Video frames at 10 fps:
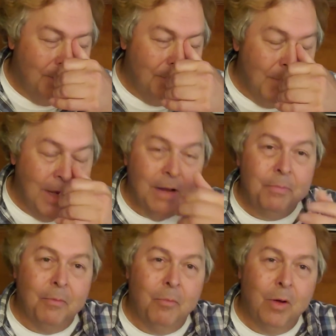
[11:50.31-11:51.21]
made up
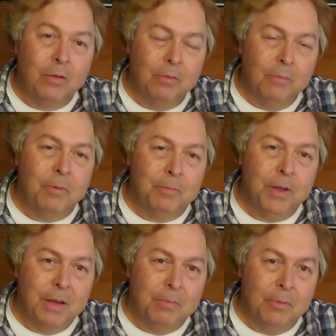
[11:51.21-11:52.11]
of one group of
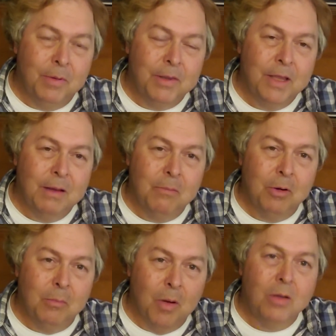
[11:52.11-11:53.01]
people, but they
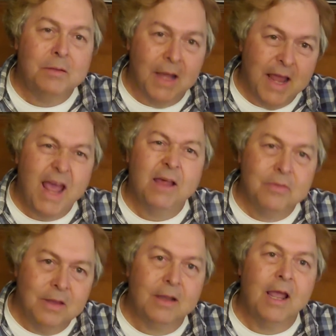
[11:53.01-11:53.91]
were
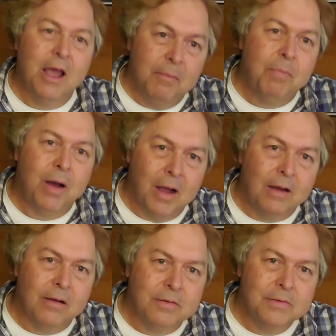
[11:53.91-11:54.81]
multi-ethnic
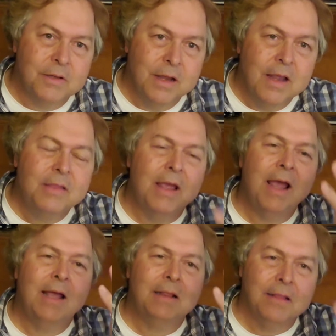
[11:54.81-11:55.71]
empires. They
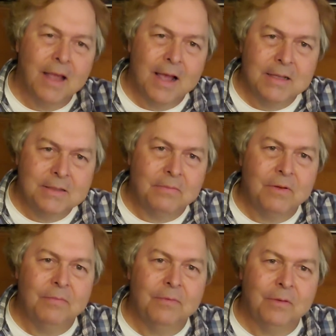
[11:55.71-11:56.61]
had lots of
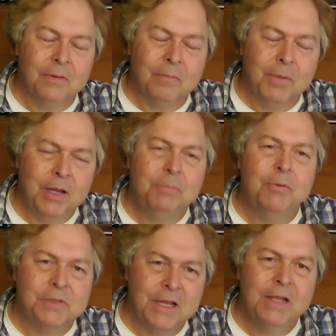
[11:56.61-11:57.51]
different
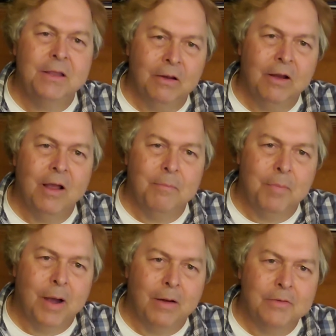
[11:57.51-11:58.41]
peoples in their
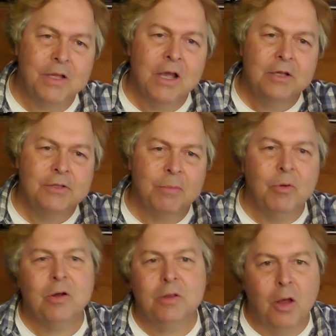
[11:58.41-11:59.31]
empires. Some
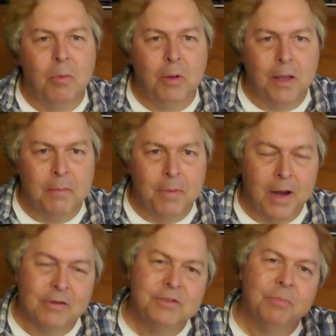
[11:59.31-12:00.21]
were global
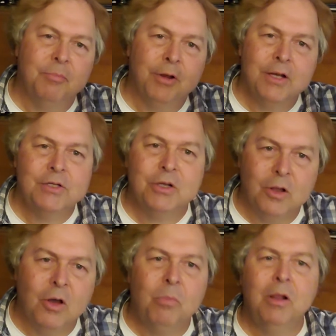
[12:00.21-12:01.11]
empires. The British
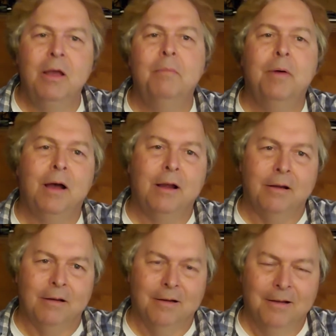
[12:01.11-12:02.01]
global
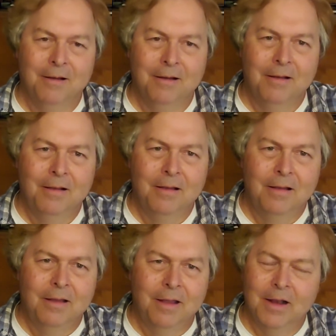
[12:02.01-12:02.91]
empire,
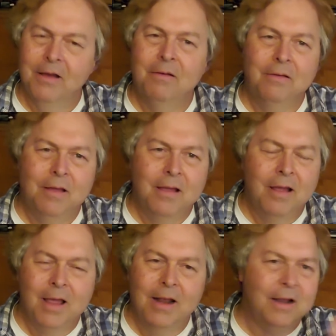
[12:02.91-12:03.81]
you know,
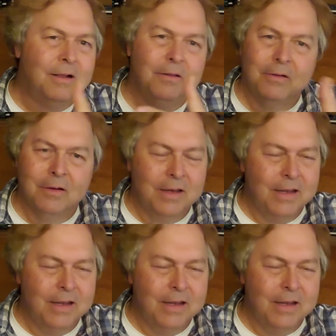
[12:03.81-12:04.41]
it included